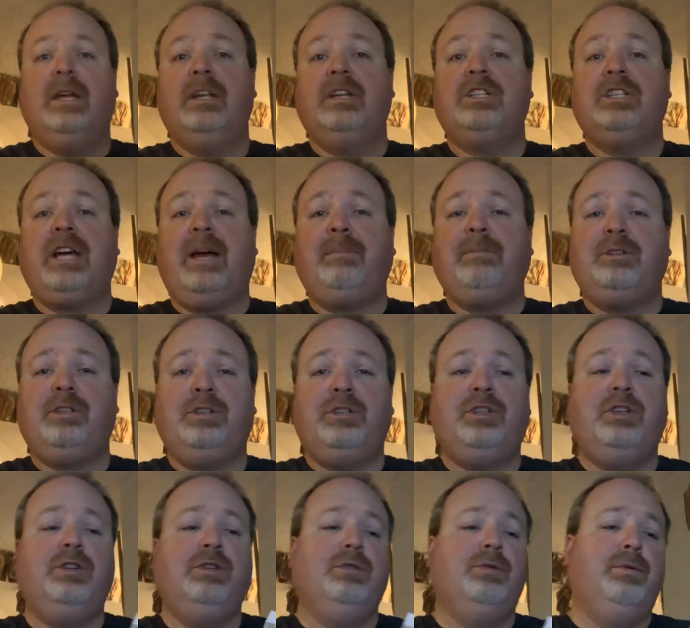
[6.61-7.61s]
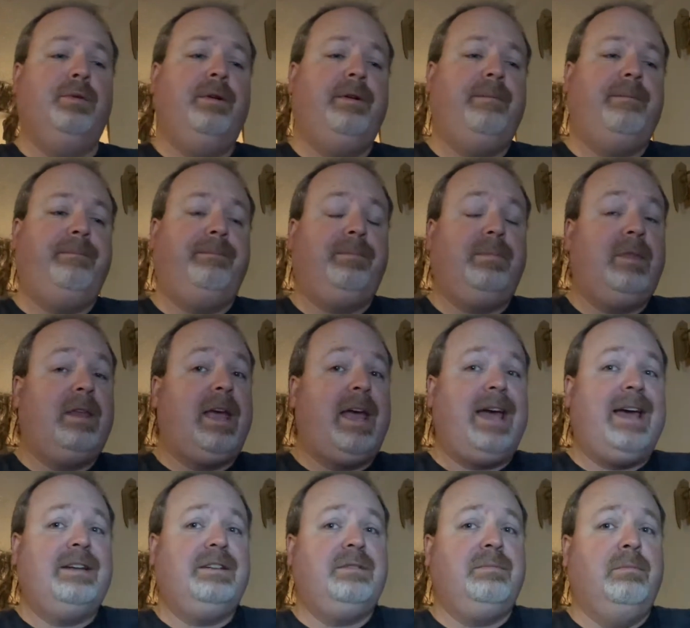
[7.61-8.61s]
Chapter 2,
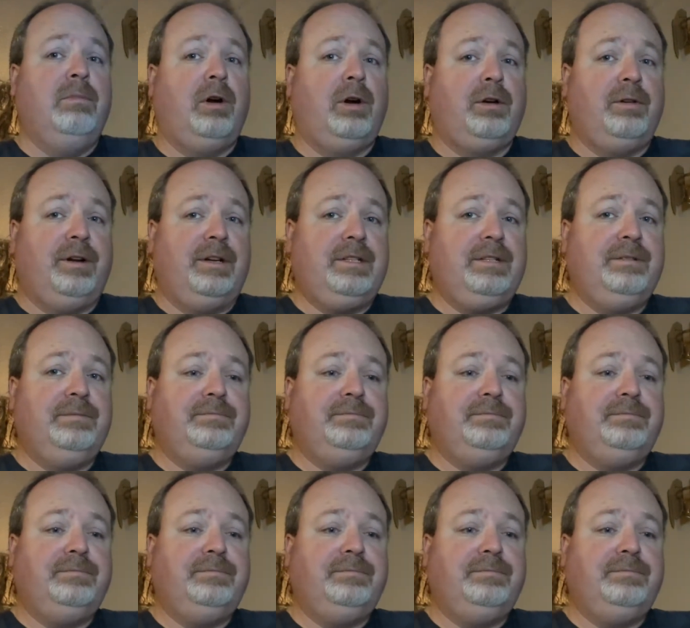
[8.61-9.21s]
Aunt Margaret.